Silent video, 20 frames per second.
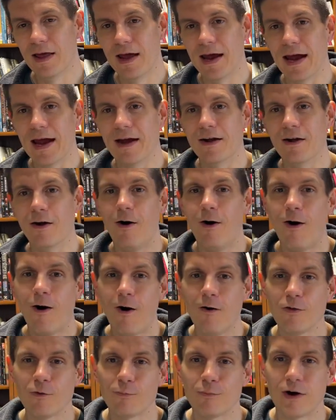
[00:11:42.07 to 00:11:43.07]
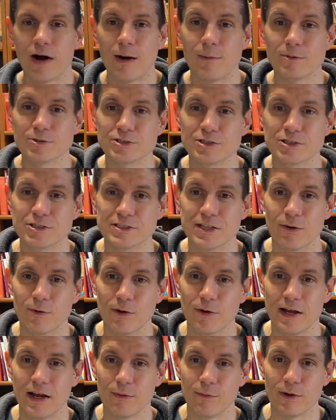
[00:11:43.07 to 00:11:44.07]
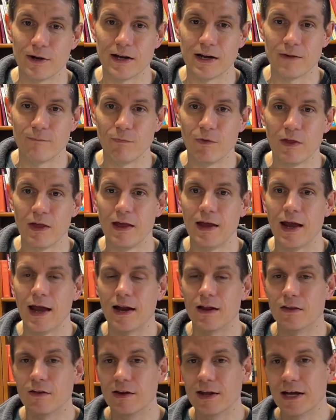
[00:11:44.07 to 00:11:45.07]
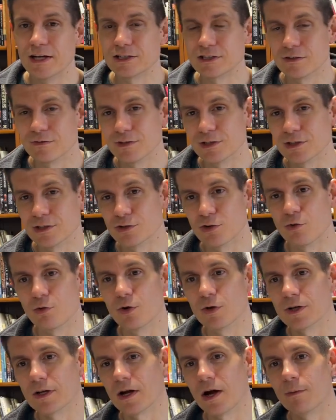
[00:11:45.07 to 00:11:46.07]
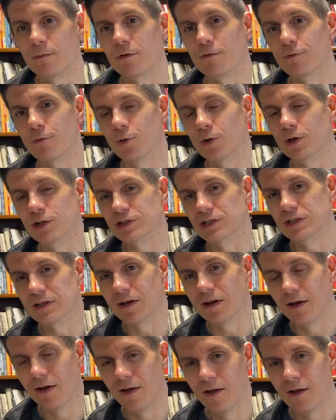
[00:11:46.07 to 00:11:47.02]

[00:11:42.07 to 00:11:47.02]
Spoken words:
and all the promises that were in Abraham and the nation of Israel would come to fruition